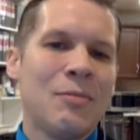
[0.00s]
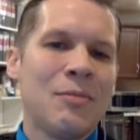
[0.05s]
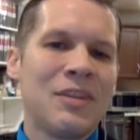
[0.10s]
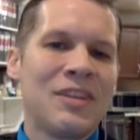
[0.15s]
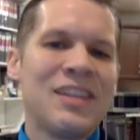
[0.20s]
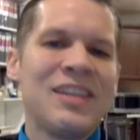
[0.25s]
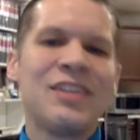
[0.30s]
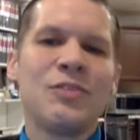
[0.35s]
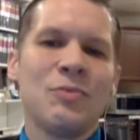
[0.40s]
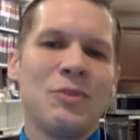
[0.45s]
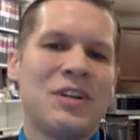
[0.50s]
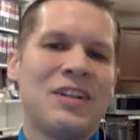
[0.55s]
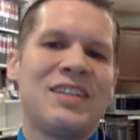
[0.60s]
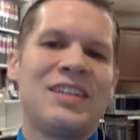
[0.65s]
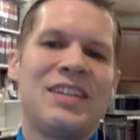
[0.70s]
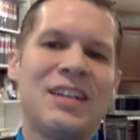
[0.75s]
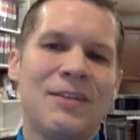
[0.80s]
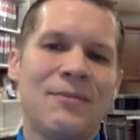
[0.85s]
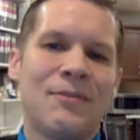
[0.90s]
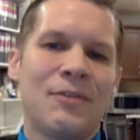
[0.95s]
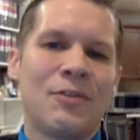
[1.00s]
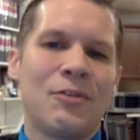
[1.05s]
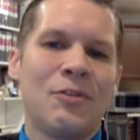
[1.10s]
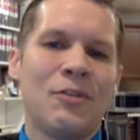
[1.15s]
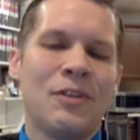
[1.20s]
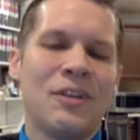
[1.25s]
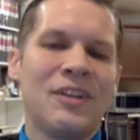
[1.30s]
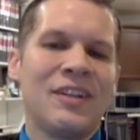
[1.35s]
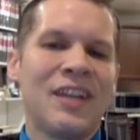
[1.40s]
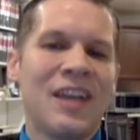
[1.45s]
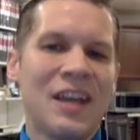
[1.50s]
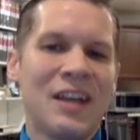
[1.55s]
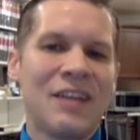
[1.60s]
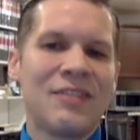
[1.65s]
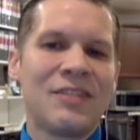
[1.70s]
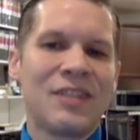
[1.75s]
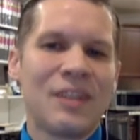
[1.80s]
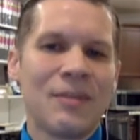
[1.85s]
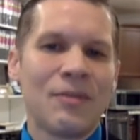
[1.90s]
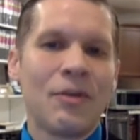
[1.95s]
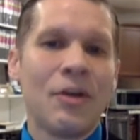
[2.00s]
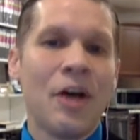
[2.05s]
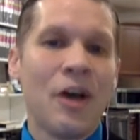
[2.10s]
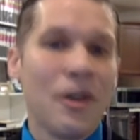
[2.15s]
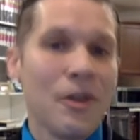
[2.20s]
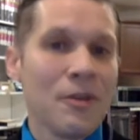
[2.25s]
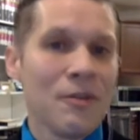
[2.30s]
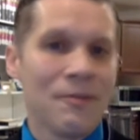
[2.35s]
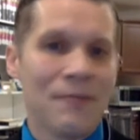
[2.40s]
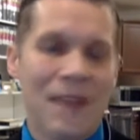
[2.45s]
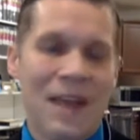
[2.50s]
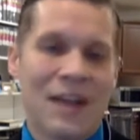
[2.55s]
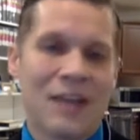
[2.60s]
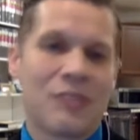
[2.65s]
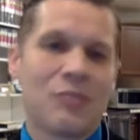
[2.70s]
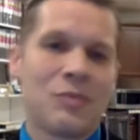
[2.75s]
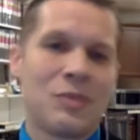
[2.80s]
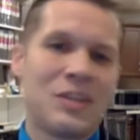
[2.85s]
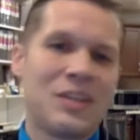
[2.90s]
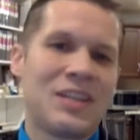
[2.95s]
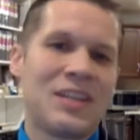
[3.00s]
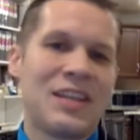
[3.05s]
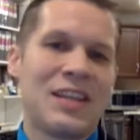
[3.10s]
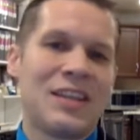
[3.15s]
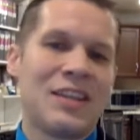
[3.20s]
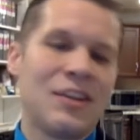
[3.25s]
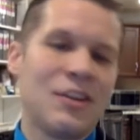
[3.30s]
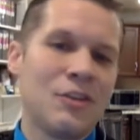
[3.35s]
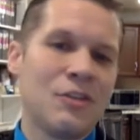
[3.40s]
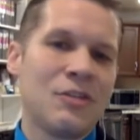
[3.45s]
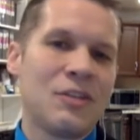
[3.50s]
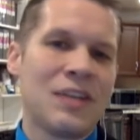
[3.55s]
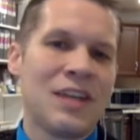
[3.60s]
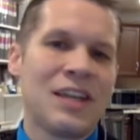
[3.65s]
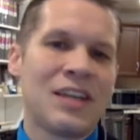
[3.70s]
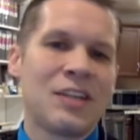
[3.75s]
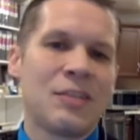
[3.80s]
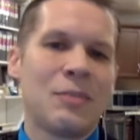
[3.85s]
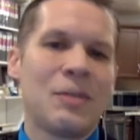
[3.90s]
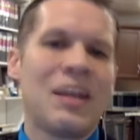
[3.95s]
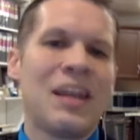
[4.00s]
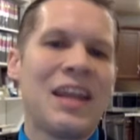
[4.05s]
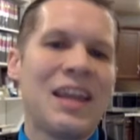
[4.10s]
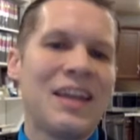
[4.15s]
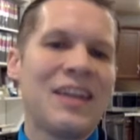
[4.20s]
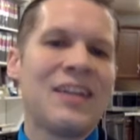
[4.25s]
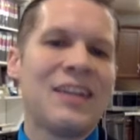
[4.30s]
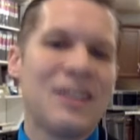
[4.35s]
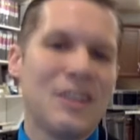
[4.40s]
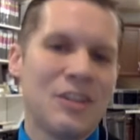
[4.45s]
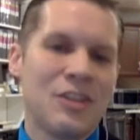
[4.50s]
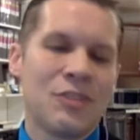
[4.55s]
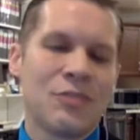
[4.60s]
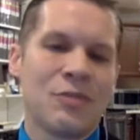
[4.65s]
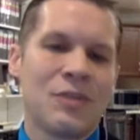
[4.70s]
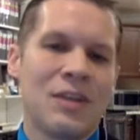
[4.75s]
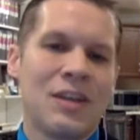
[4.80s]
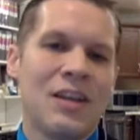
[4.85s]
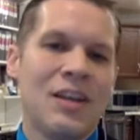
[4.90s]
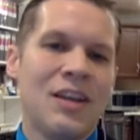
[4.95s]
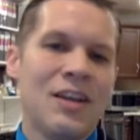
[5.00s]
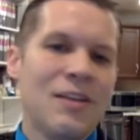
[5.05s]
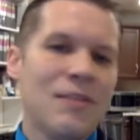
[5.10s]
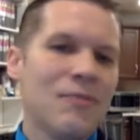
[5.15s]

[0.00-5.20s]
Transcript: But this one is difficult in light of several other facts we see in the New Testament and in history.